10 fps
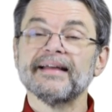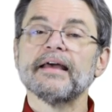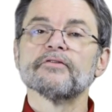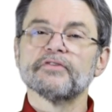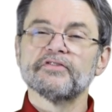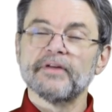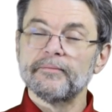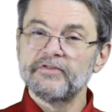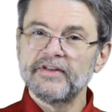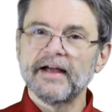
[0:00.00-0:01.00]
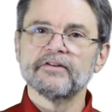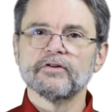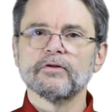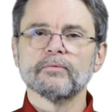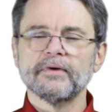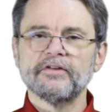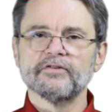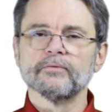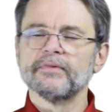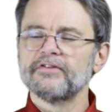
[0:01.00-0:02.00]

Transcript: again, for some technical reason,